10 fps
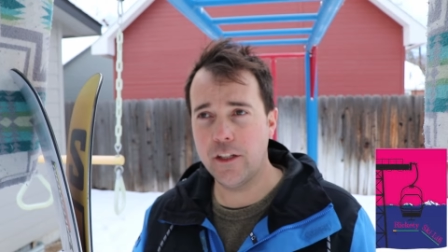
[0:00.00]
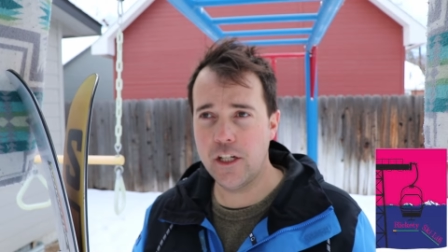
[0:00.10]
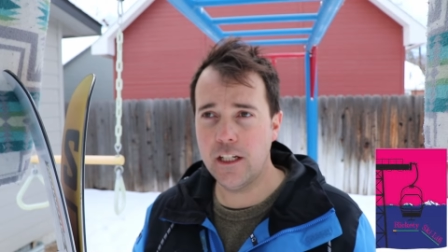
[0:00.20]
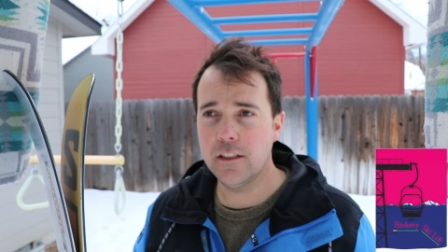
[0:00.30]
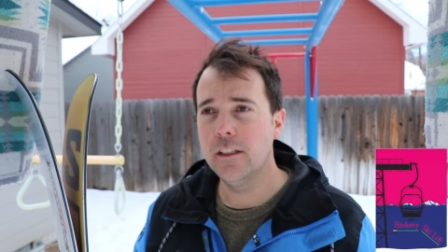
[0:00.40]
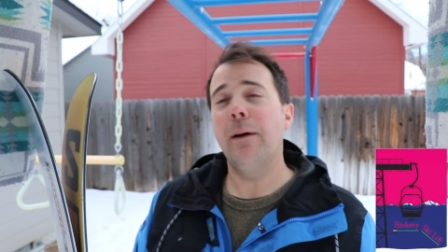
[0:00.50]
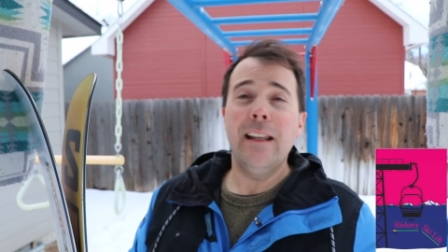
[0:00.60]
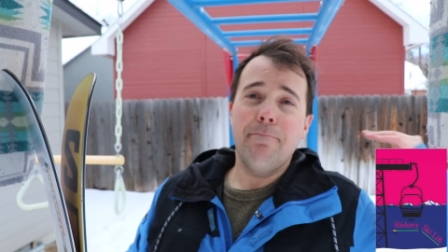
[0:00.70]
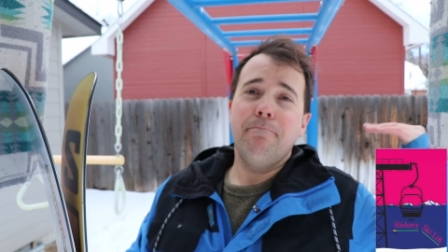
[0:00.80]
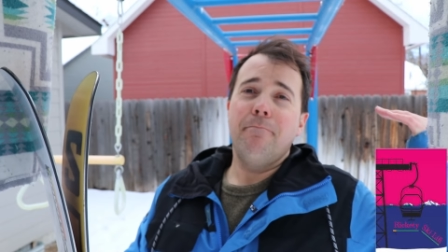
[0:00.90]
out the channel.
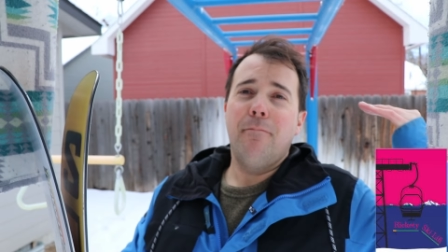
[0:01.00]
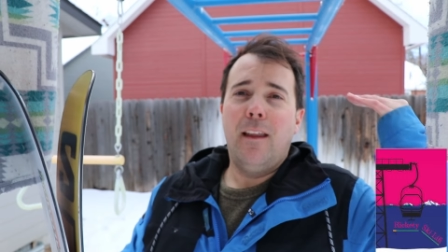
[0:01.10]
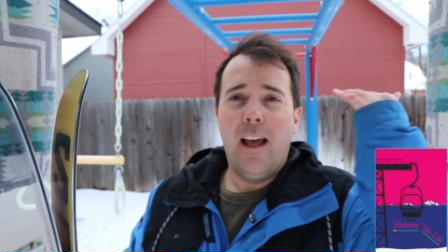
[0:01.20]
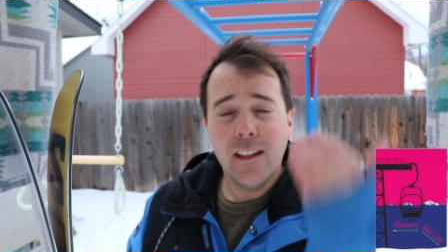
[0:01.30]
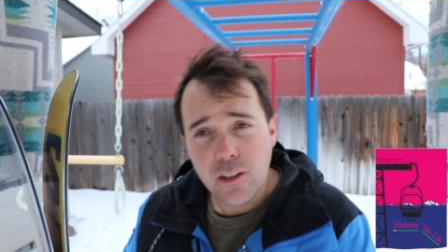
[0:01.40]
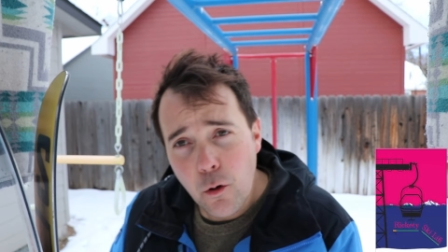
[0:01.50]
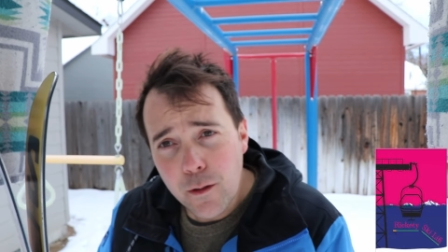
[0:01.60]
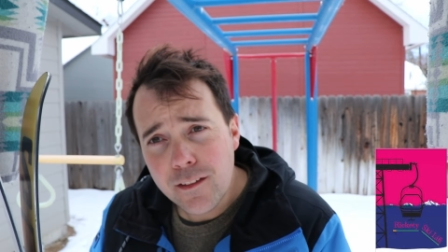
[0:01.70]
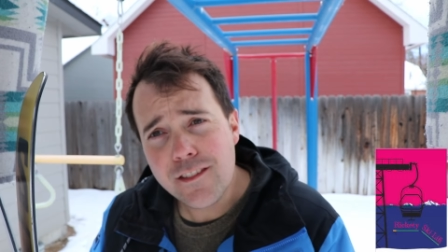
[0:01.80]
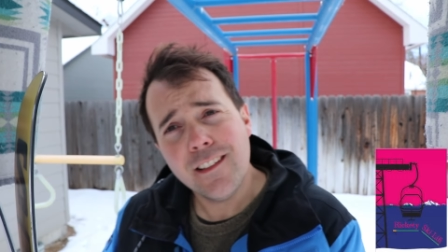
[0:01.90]
But as
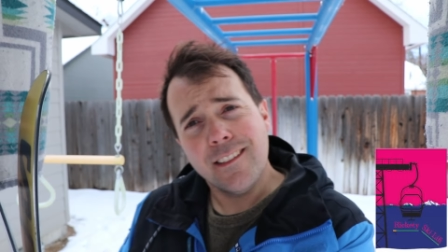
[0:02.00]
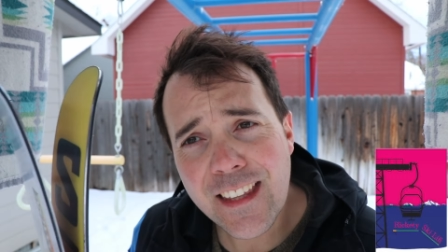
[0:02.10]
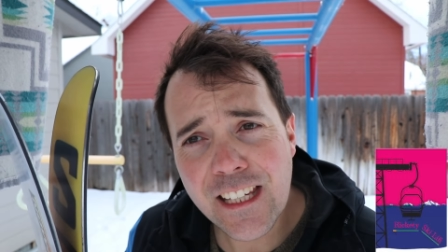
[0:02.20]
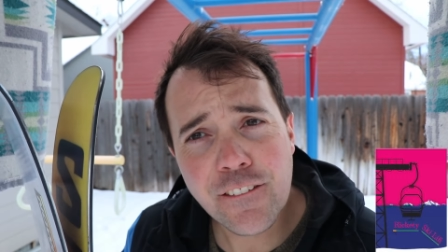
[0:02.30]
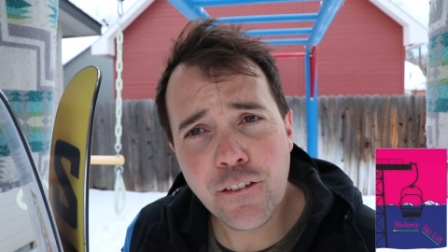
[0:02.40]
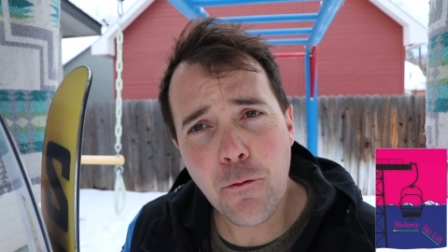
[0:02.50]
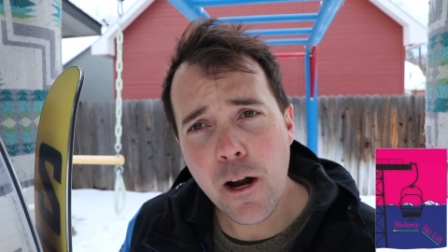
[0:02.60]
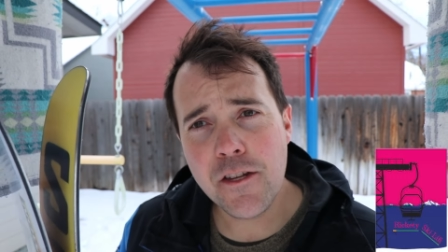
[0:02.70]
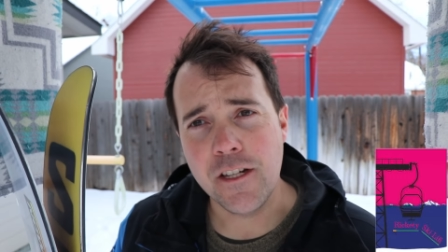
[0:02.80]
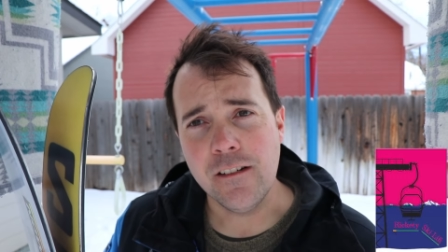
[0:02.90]
always, just thank you for
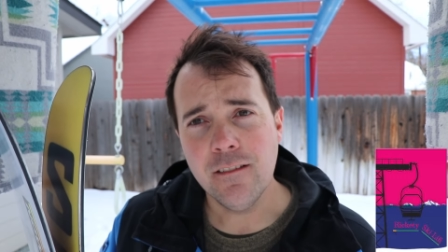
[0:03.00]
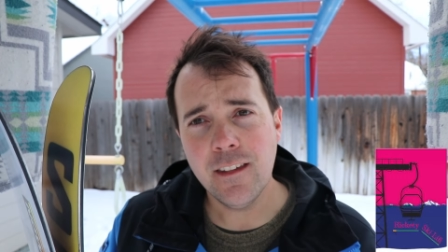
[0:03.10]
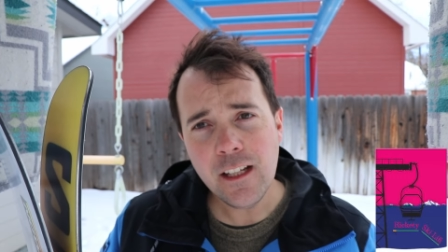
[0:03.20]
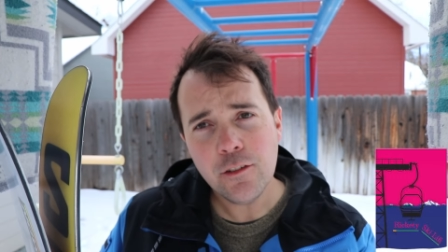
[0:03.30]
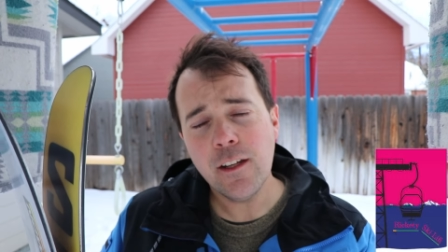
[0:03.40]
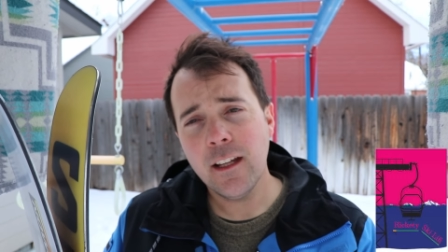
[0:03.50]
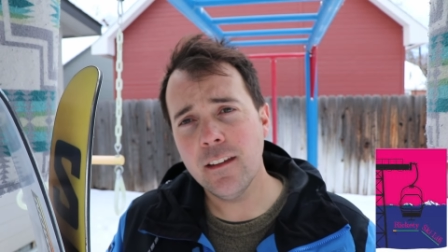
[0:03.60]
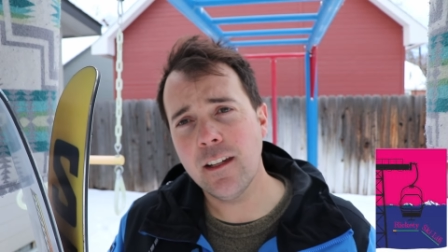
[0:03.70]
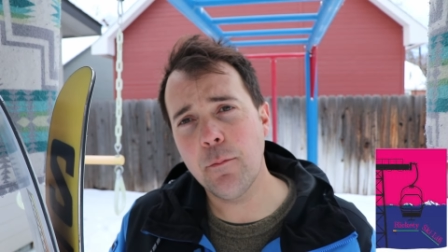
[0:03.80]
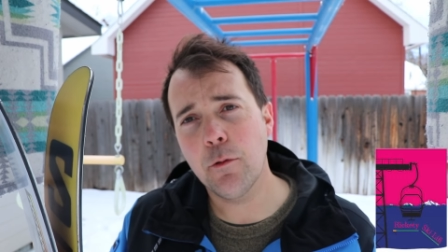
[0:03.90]
watching. Thanks for taking
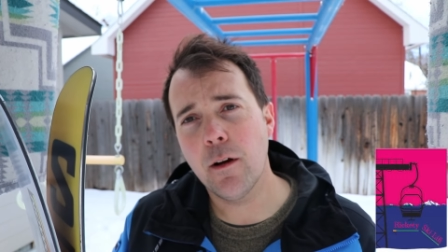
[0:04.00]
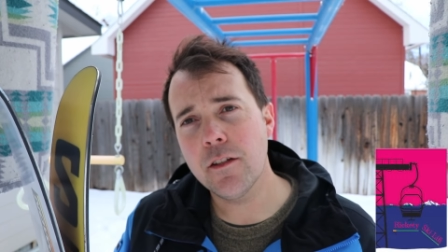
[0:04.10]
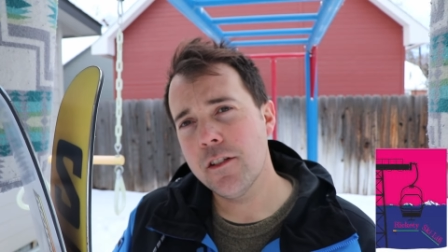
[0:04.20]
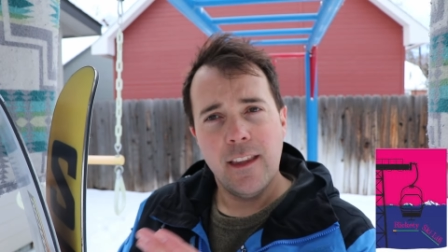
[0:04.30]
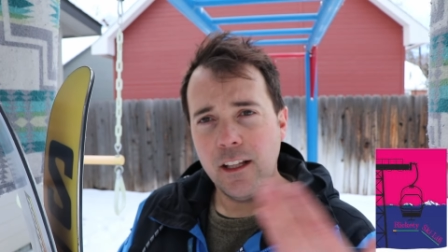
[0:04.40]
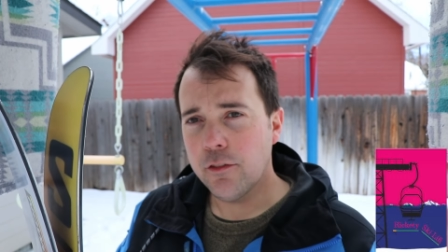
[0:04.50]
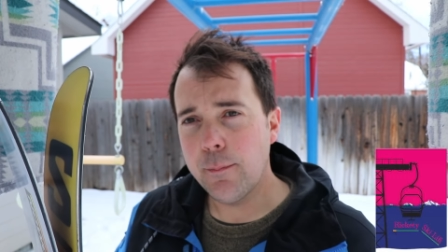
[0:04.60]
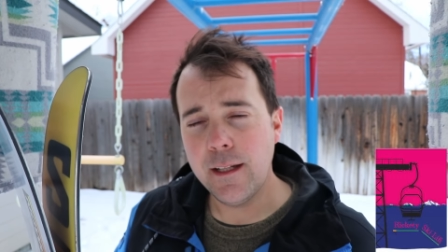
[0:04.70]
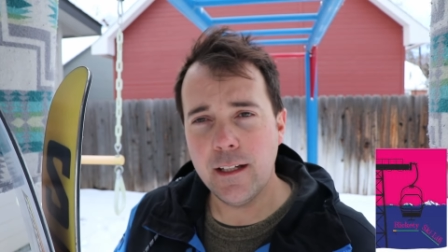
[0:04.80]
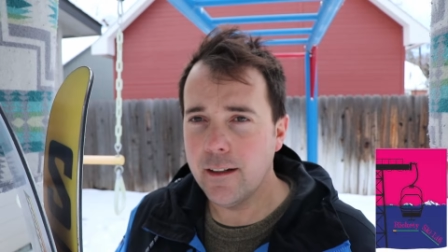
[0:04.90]
the time to watch. Thanks for
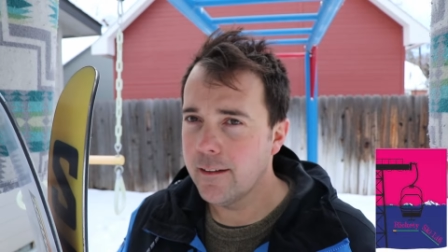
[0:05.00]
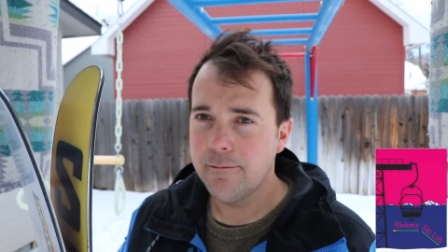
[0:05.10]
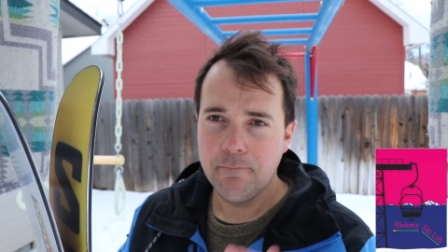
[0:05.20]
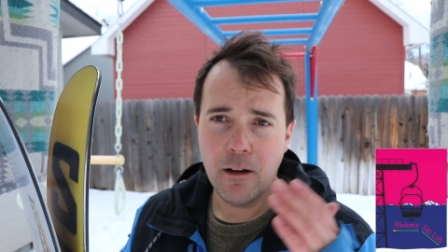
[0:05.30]
being here.